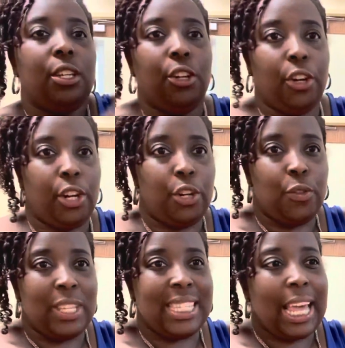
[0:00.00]
you're gonna do
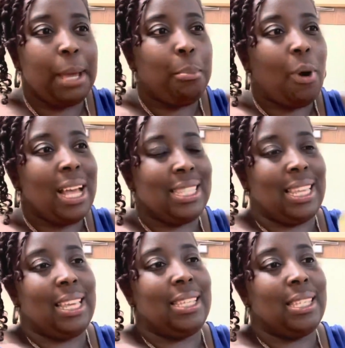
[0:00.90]
the same
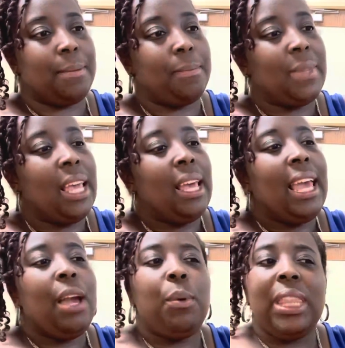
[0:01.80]
process.
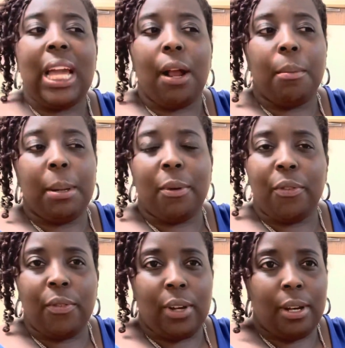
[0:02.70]
And one thing I remember
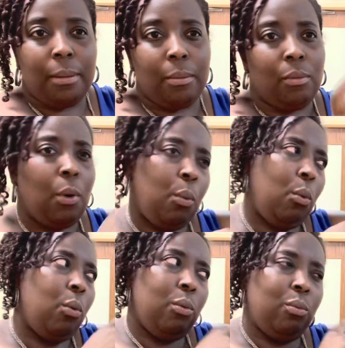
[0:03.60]
from,
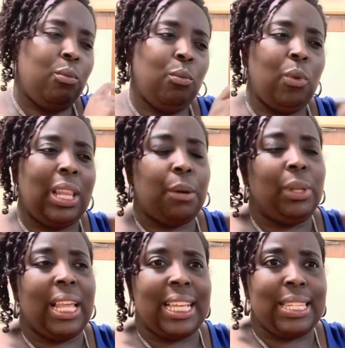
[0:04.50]
I
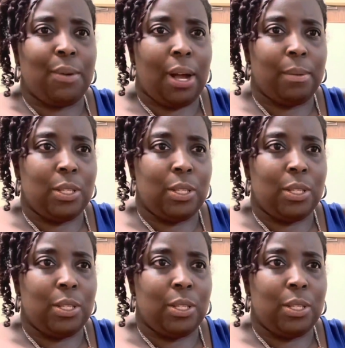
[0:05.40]
realized while I was